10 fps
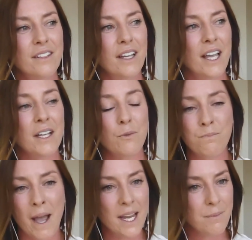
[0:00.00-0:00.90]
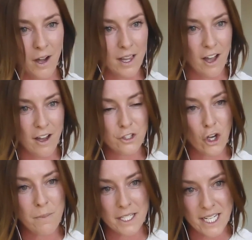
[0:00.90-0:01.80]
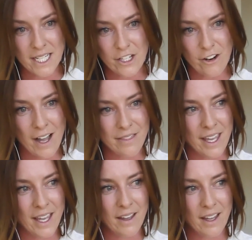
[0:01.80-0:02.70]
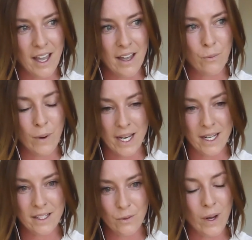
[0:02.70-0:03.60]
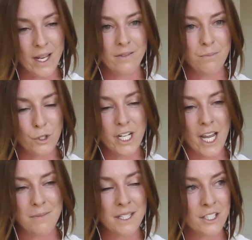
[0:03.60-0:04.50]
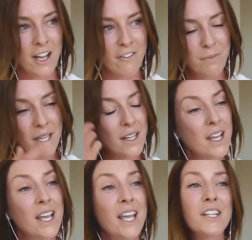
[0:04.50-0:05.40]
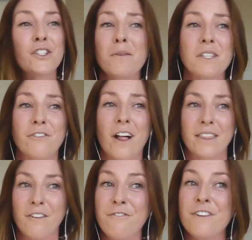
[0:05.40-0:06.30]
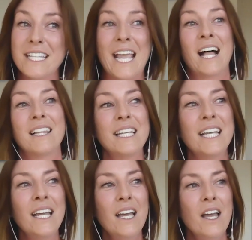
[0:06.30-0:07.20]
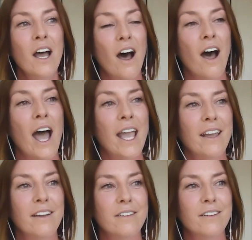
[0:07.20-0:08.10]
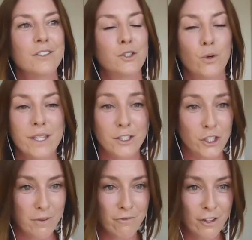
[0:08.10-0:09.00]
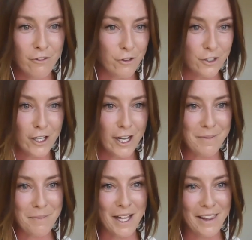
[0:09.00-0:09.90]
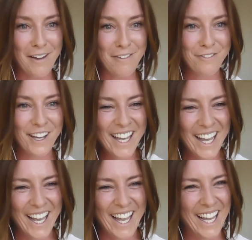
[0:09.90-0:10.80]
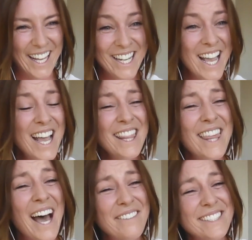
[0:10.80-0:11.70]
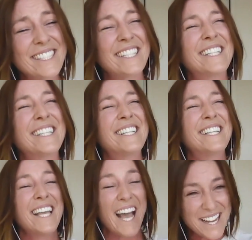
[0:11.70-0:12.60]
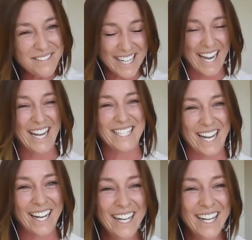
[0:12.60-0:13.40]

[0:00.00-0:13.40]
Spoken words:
it made my life so much easier out there when push came to shove. But in terms of like the physicality, I joined the gym for the first time in my life. That was a game changer.